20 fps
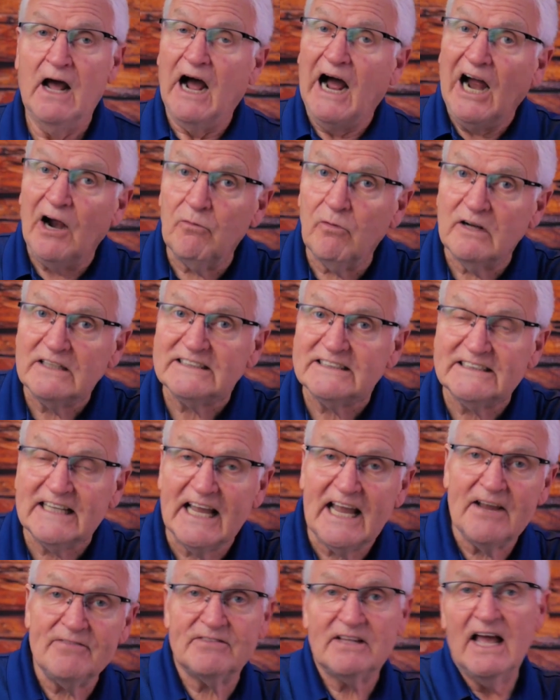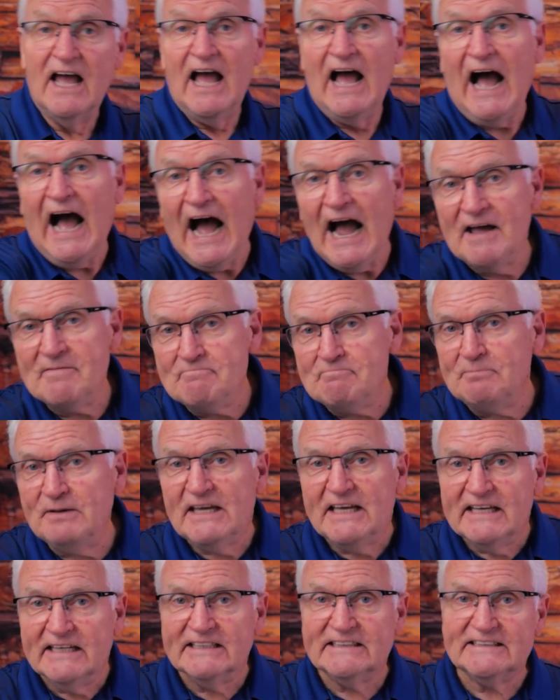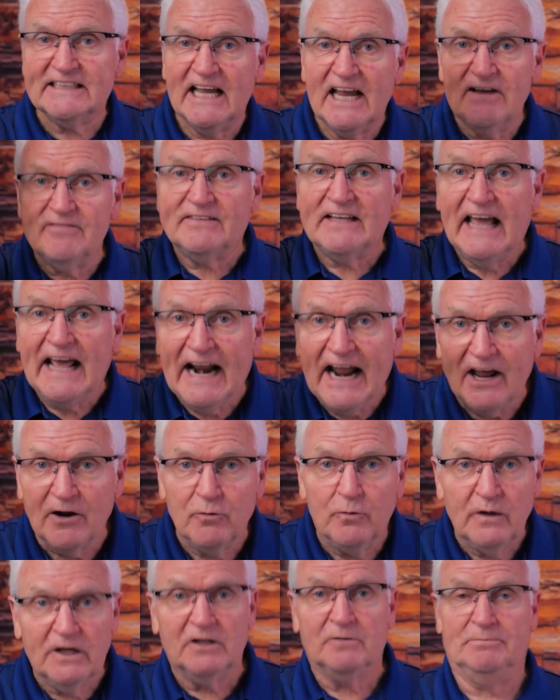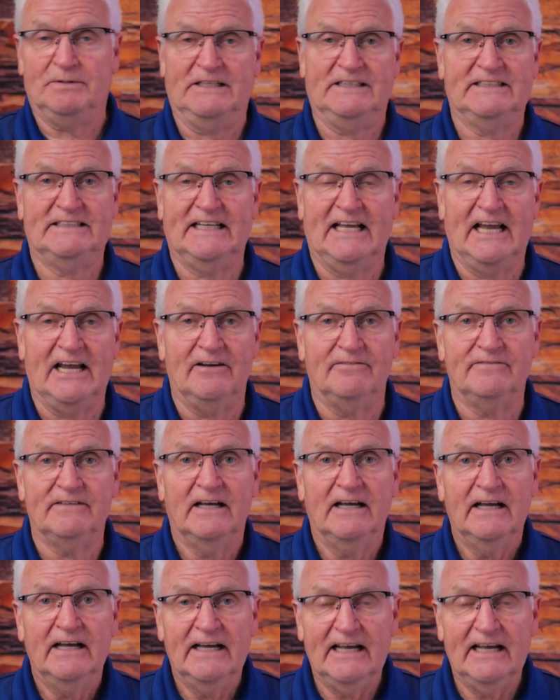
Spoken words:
I was saved, I'm being saved, and I will be saved.